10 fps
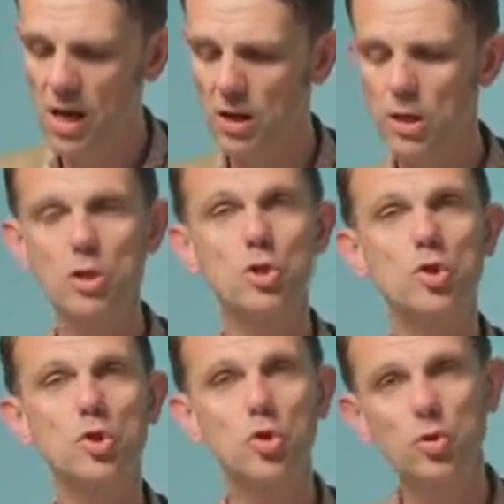and
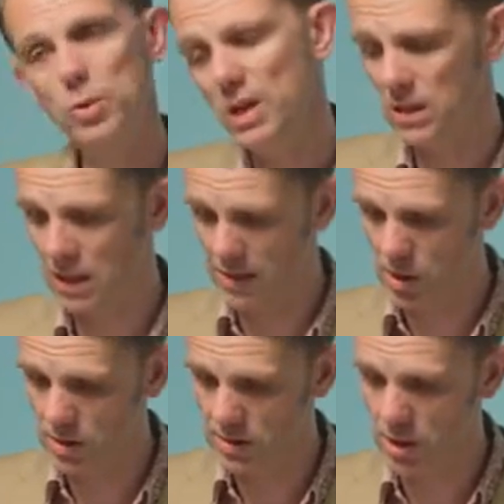construing the
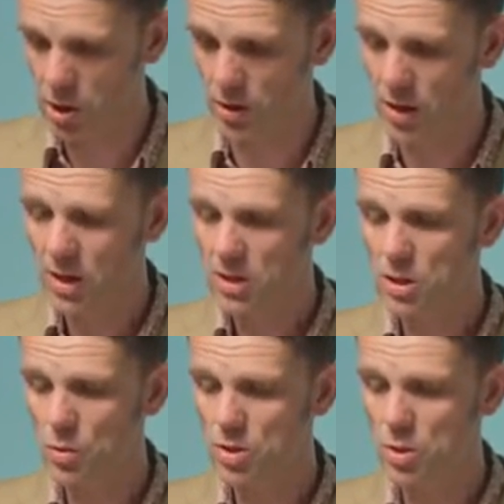legislation
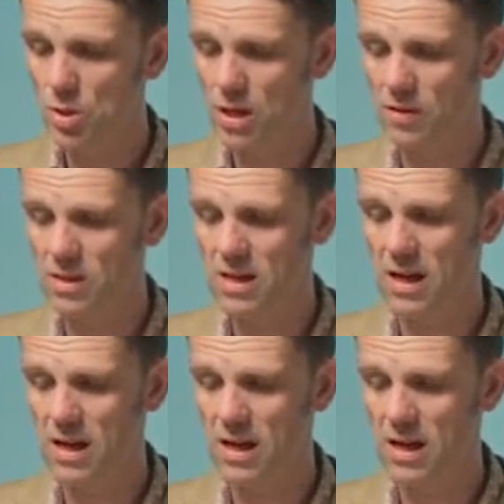so as to give